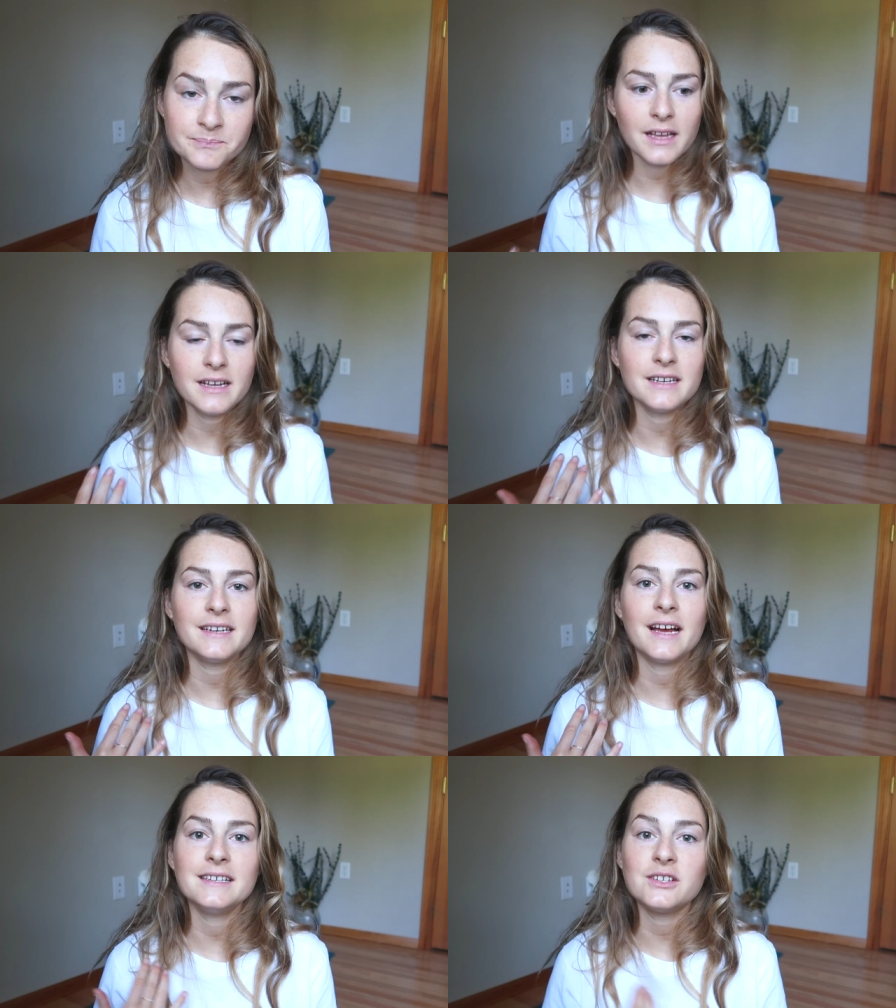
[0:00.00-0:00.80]

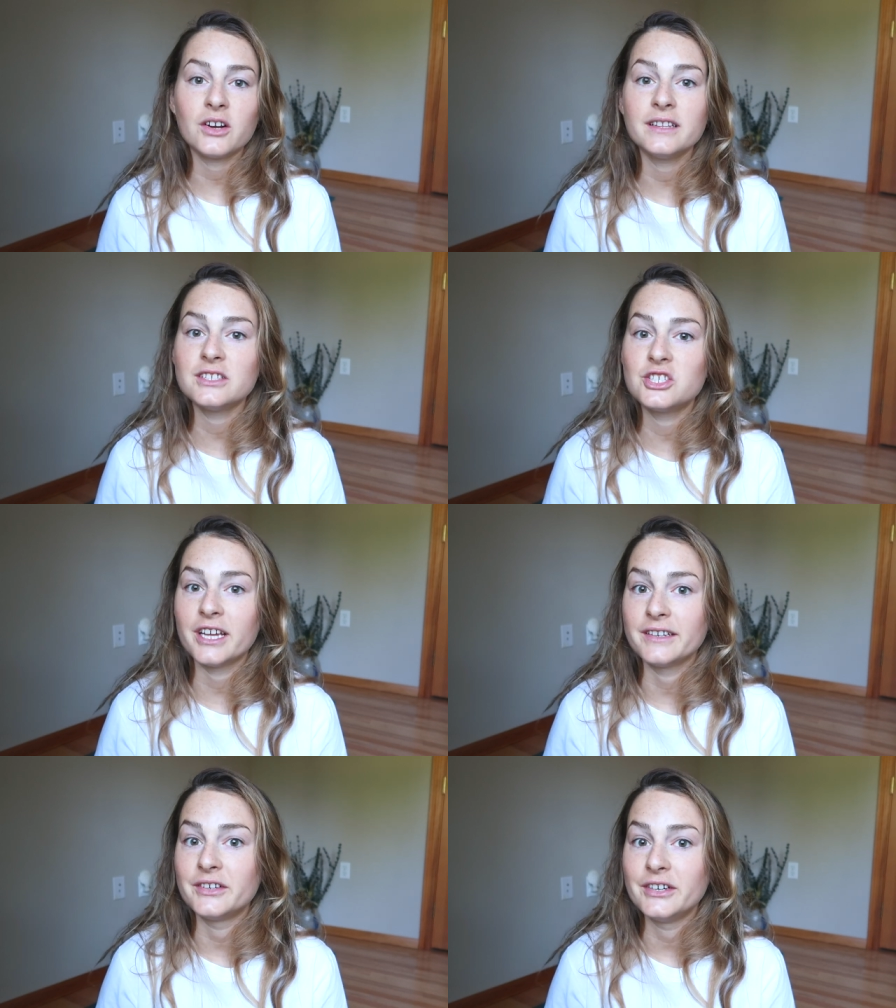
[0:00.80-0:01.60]
And I started this
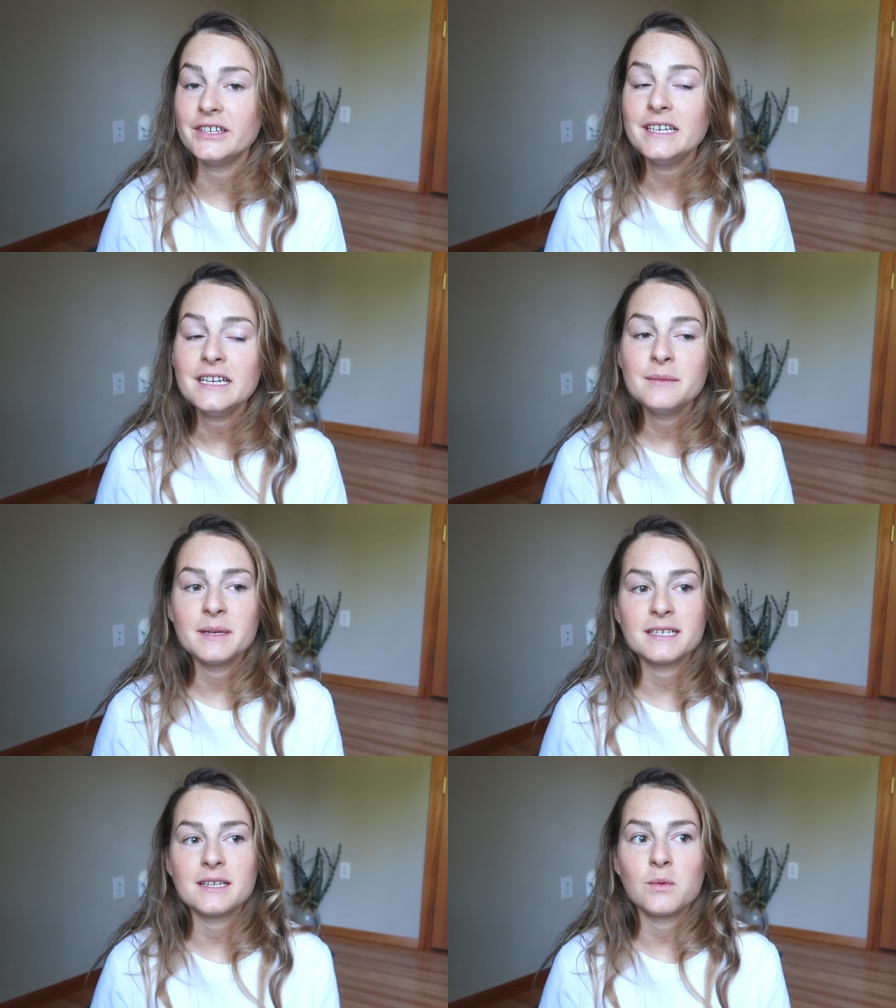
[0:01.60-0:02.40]
channel
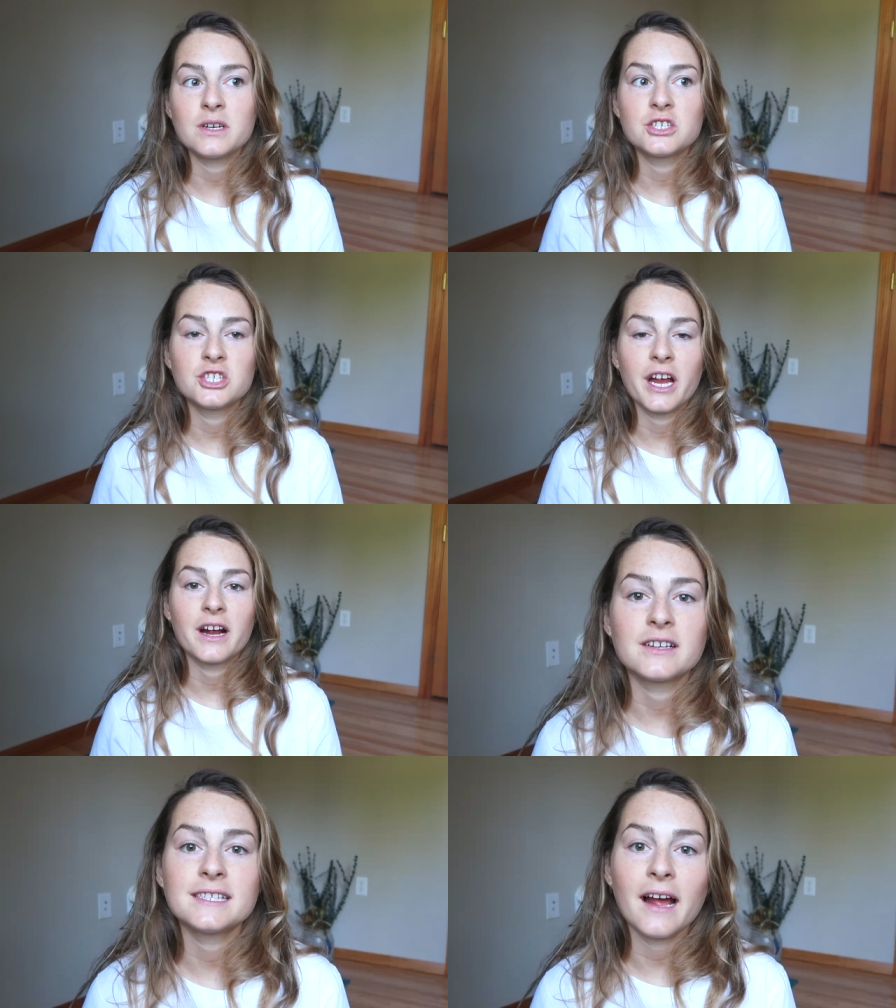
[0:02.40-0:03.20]
because I wanted to
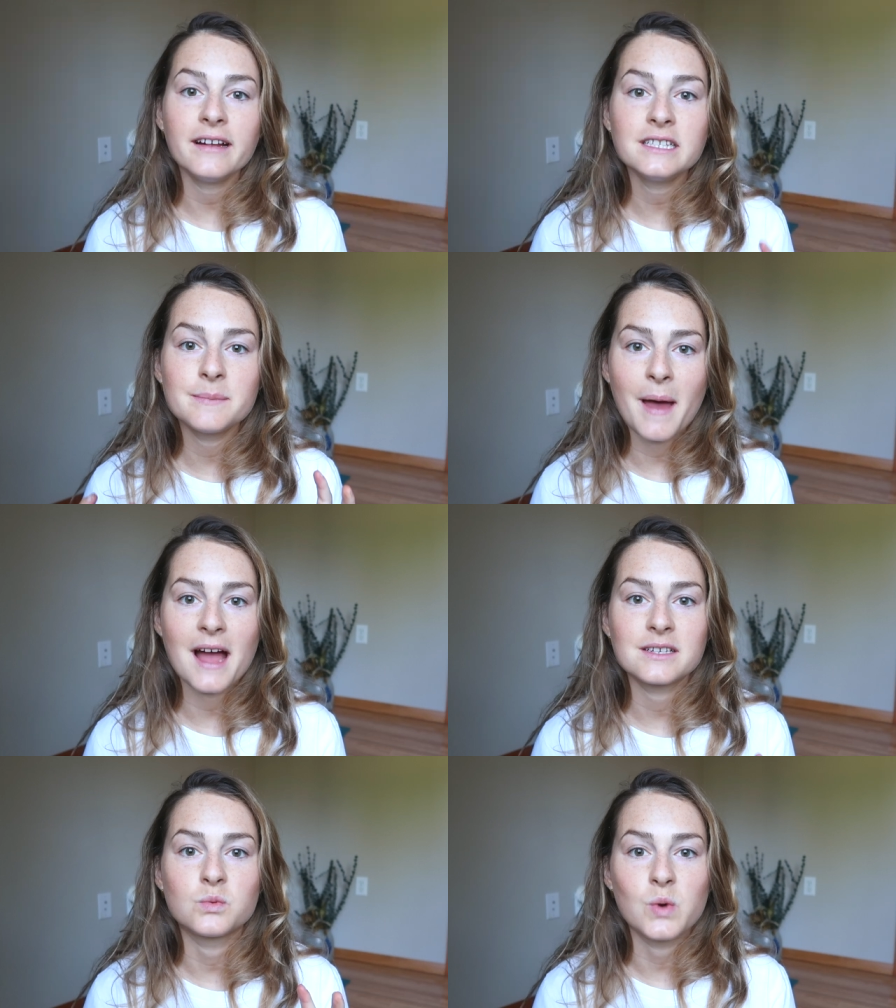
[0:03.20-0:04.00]
share
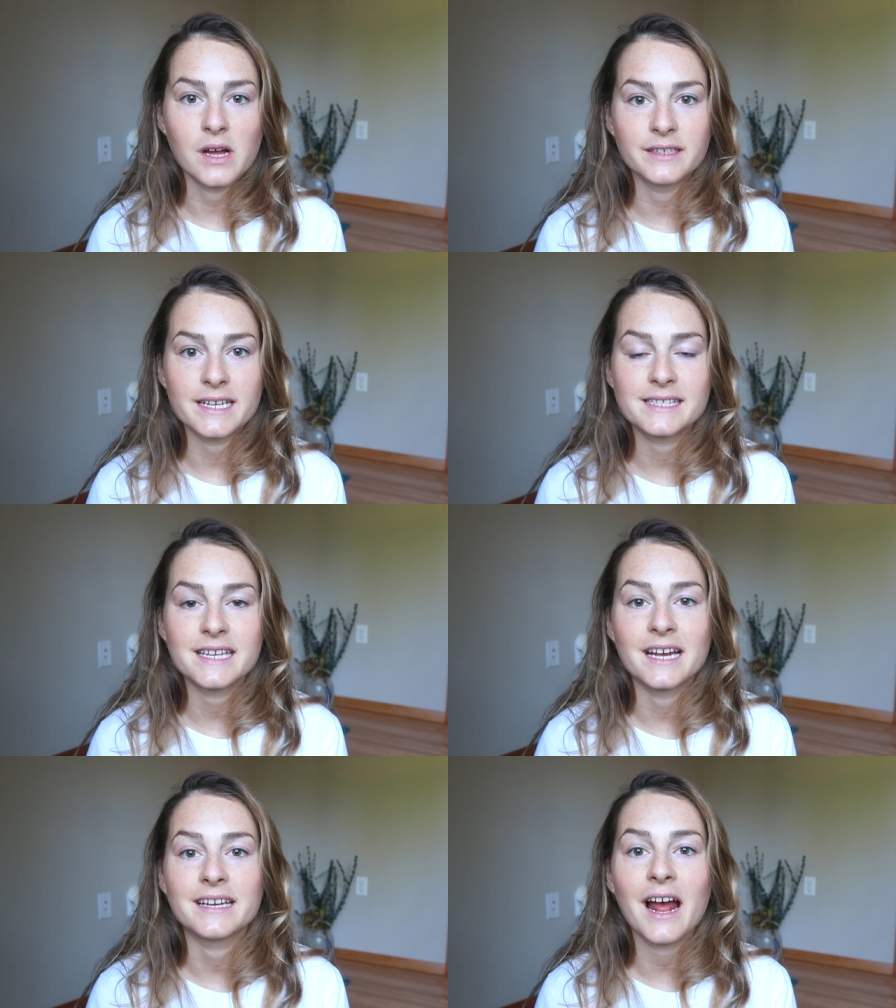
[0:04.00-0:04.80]
science-backed wellness
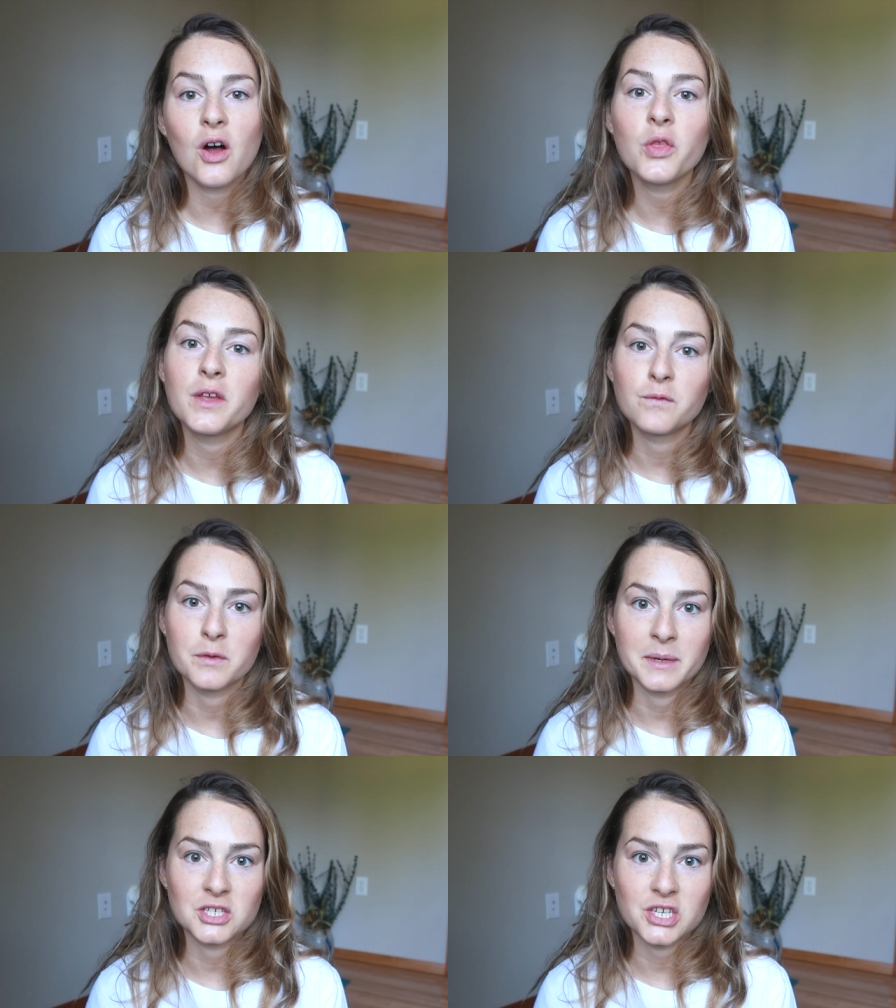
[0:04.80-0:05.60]
and health
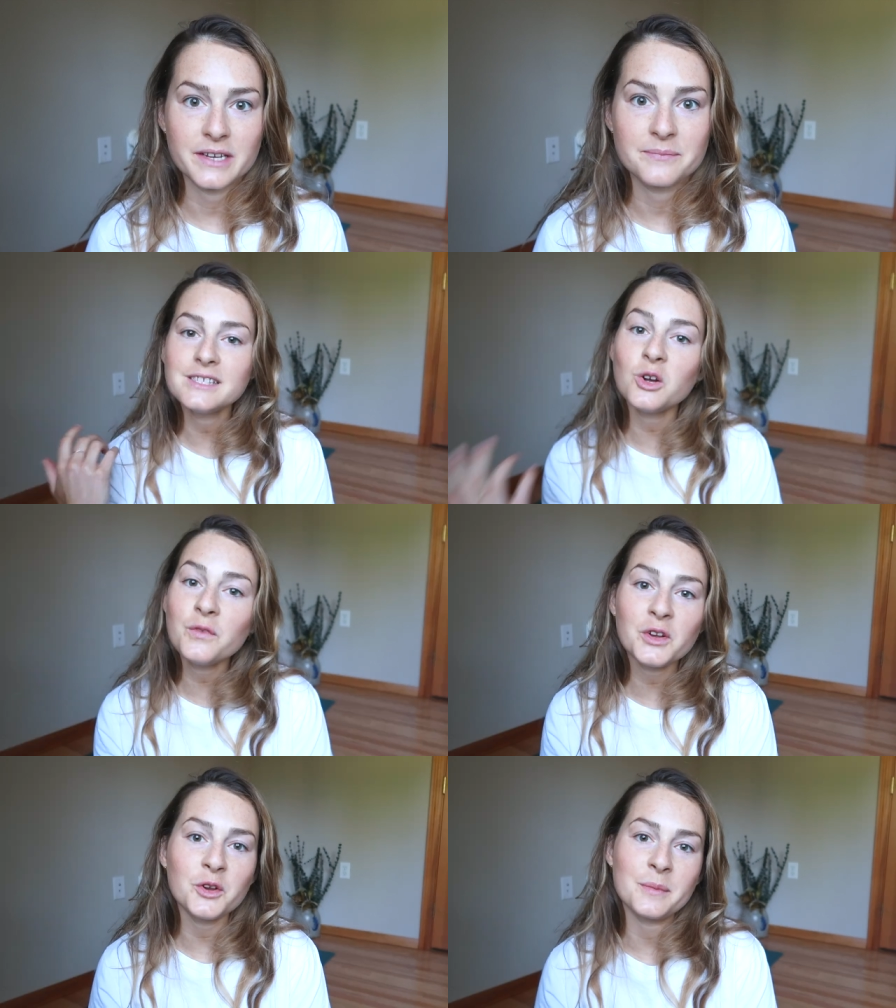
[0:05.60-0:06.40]
information. So
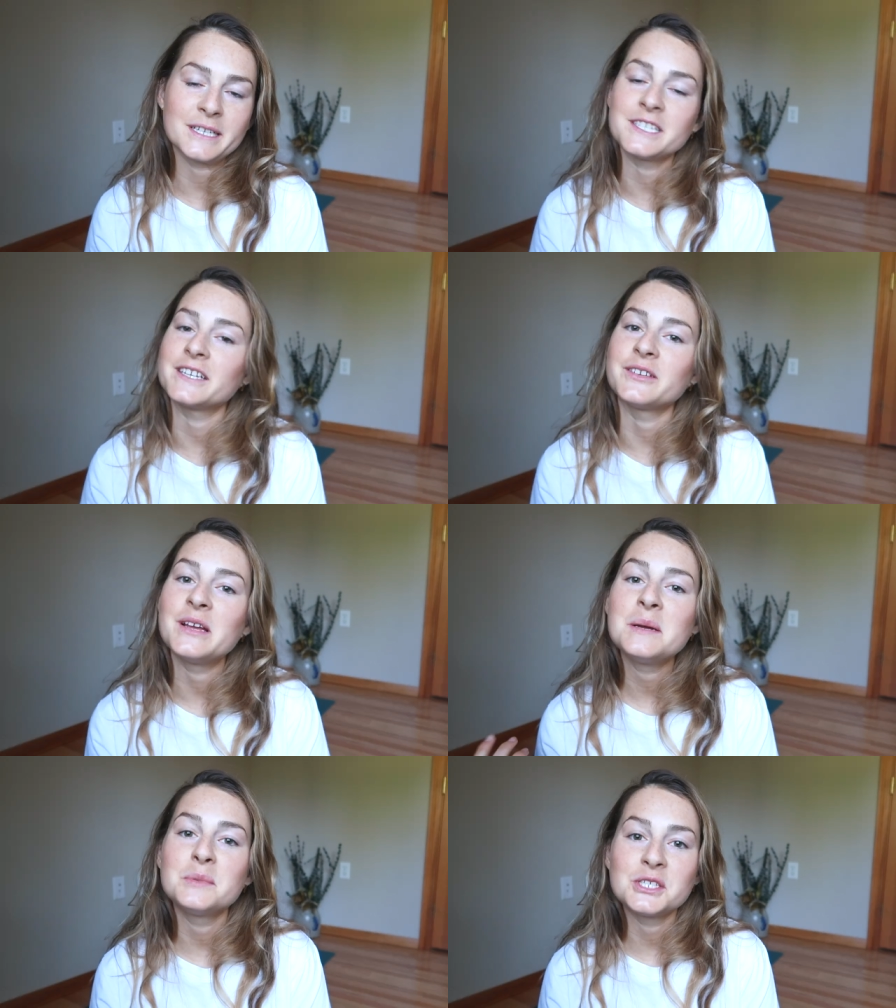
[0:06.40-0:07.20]
if you're new to my
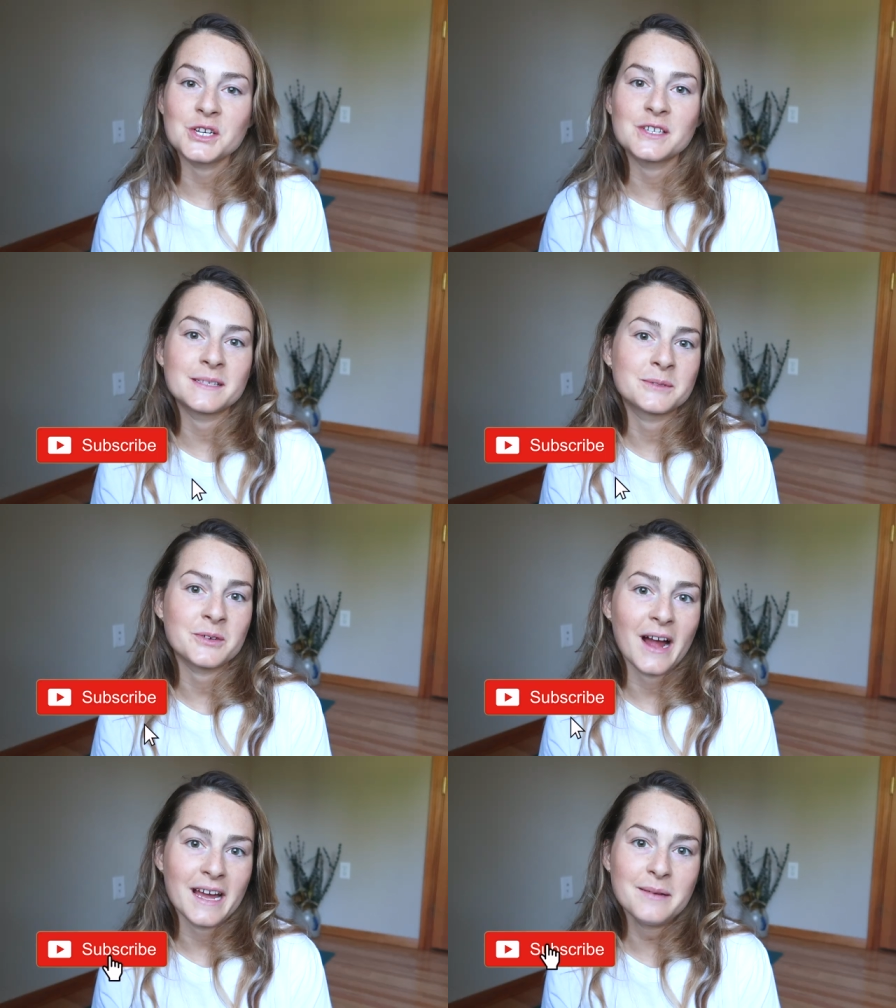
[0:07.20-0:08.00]
channel, be sure to
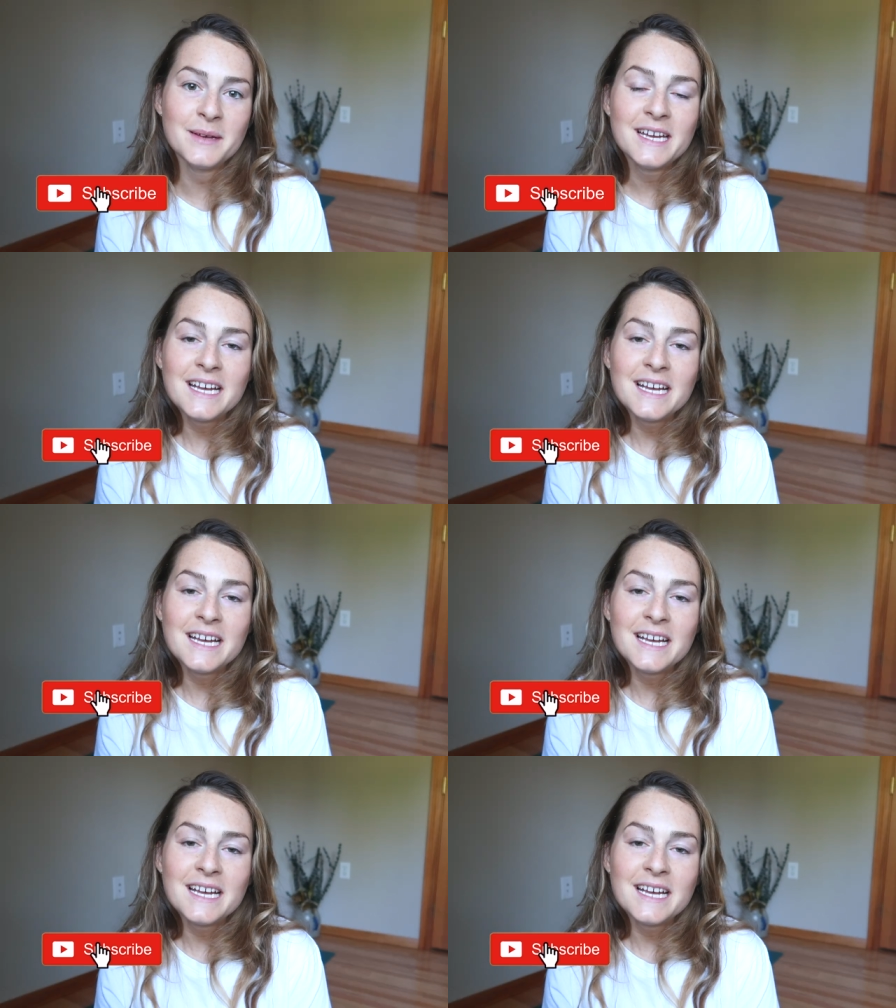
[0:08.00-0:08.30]
subscribe